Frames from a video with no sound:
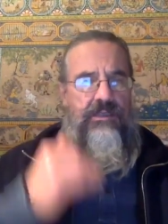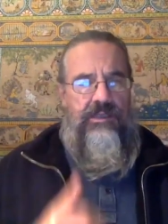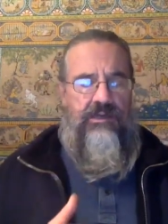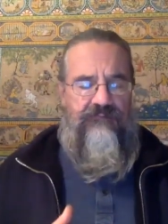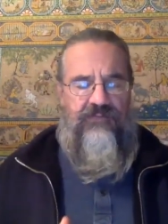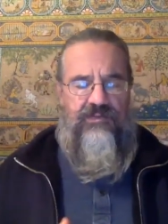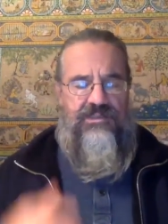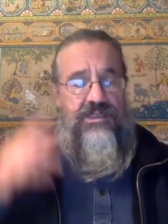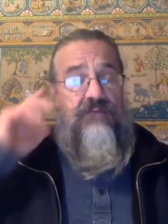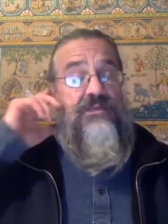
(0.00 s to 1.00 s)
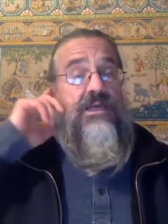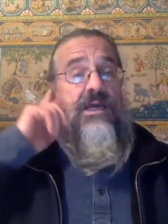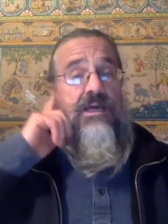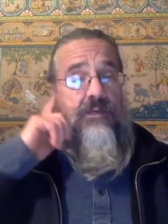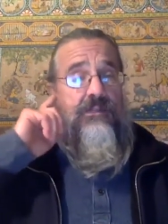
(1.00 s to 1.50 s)
Count for yourselves.
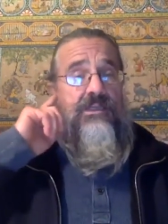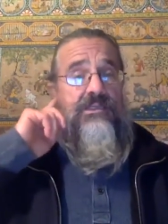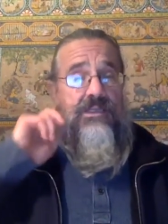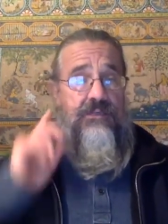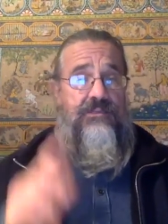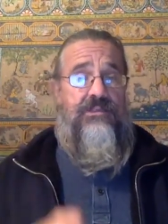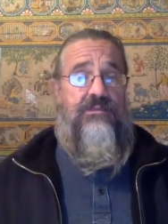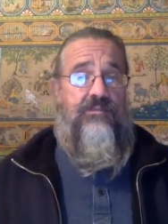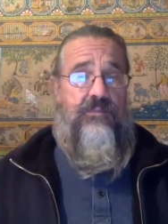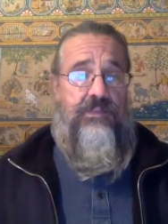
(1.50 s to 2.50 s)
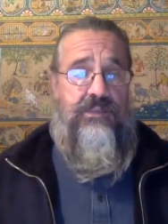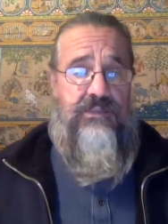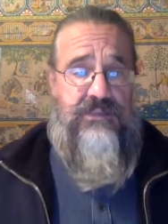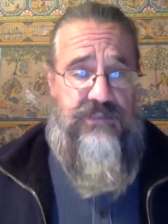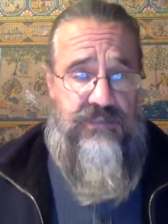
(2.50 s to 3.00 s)
How many times does he repeat
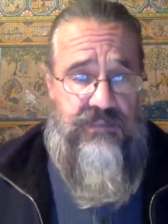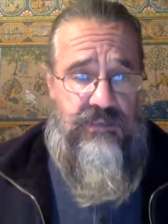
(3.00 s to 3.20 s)
this?